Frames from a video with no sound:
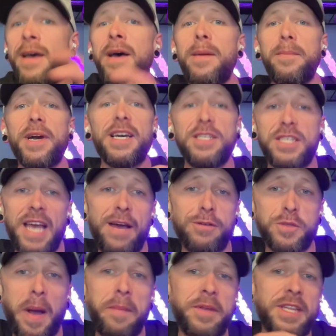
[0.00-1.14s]
Because Ye was
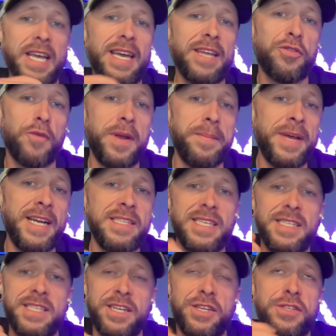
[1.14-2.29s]
probably thinking 3 minutes
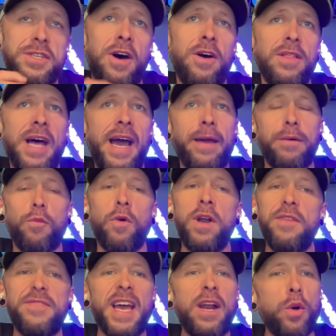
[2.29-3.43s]
into the song, like, what if
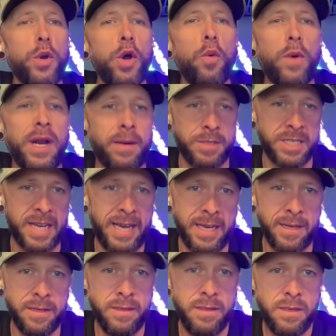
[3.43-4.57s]
they don't know what I'm saying?
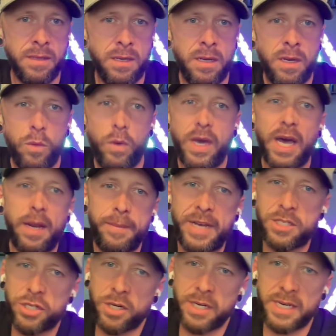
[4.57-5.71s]
We gotta make
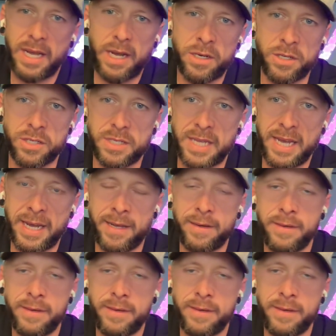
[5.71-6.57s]
sure that they understand.